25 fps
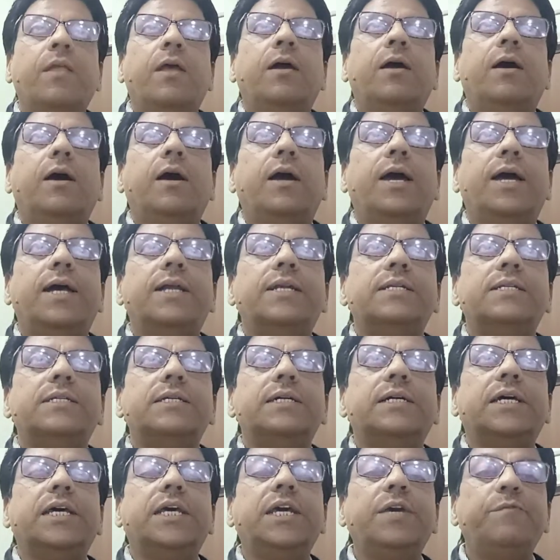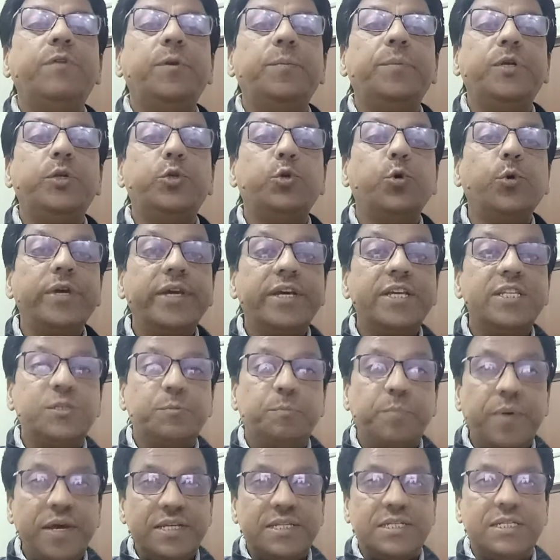And he will be doing his
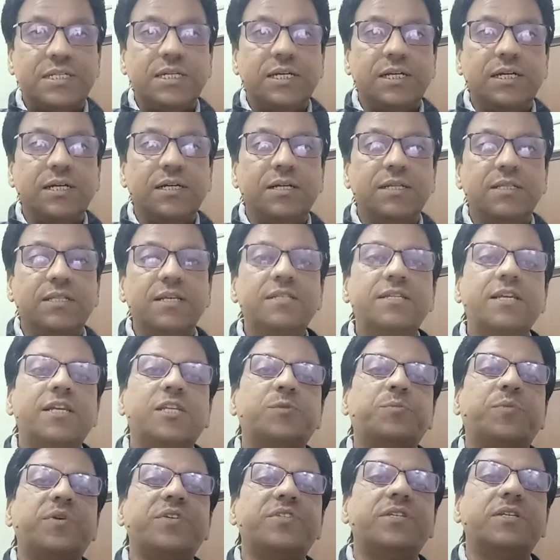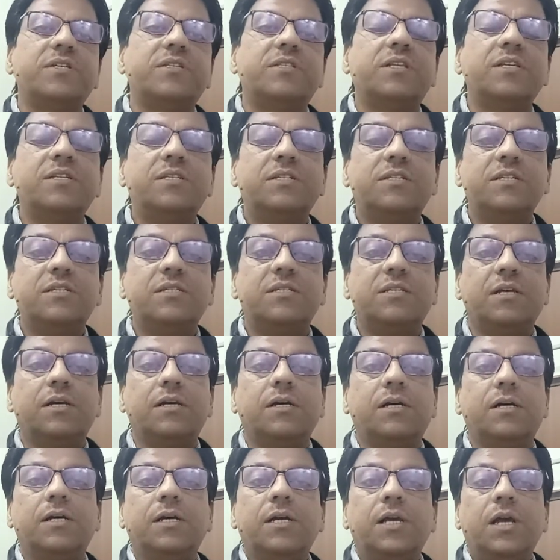best. This expresses, this is
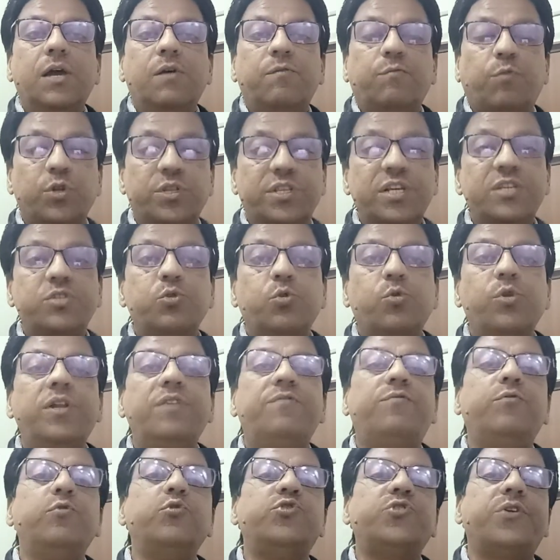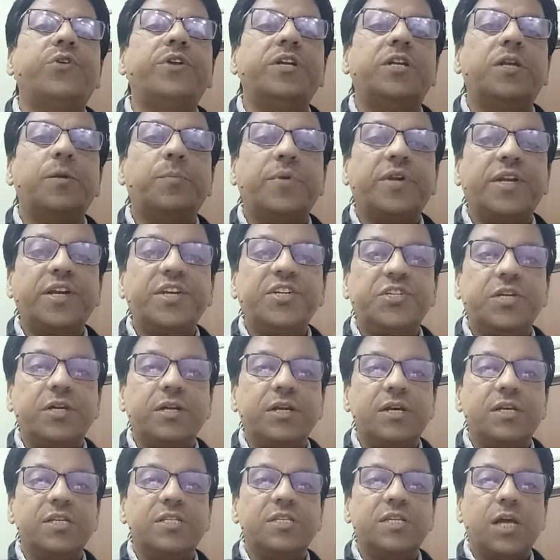for this only future interpretation
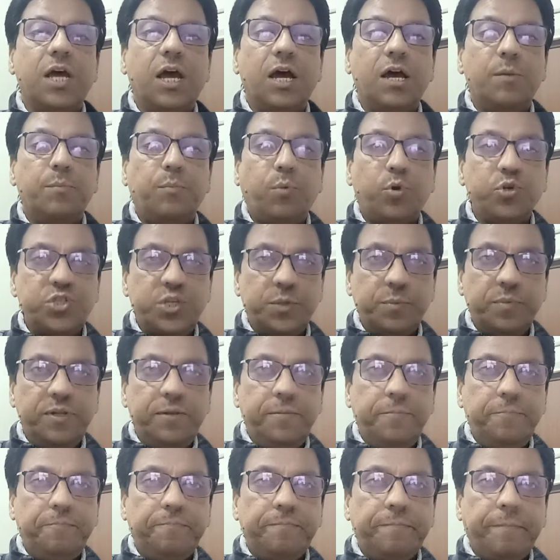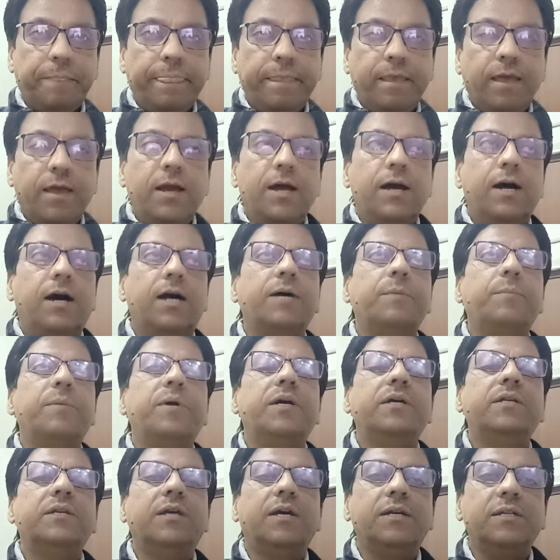is possible.
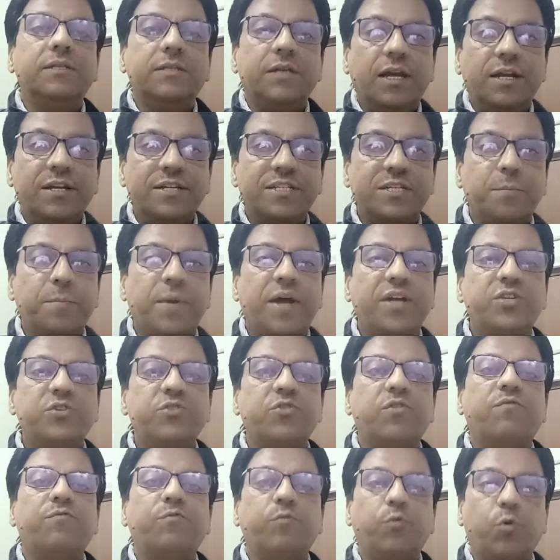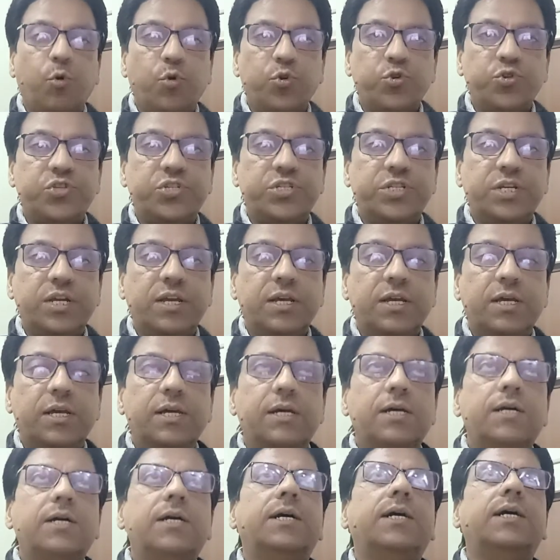It is a matter of course.
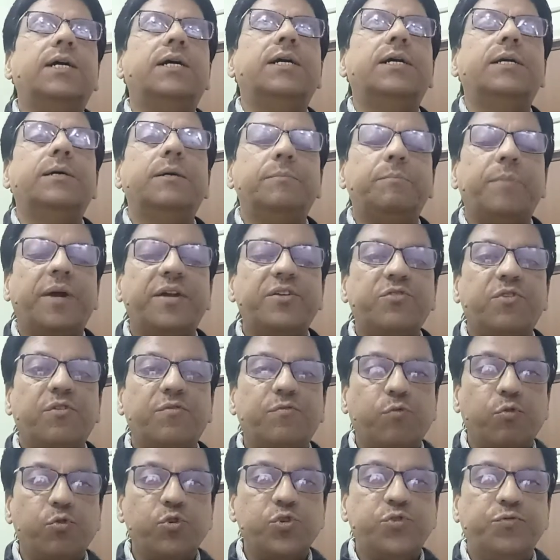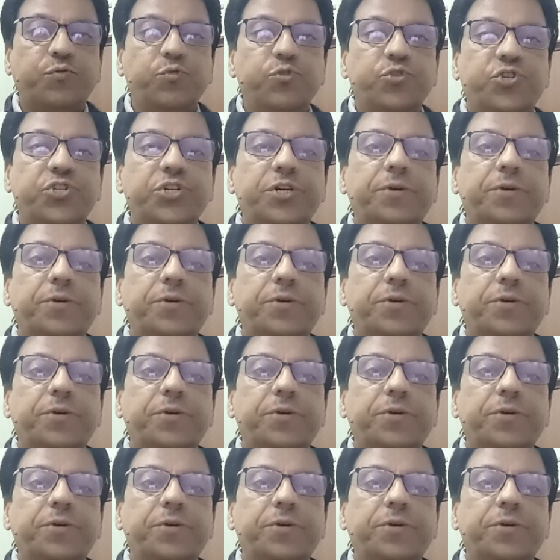Future.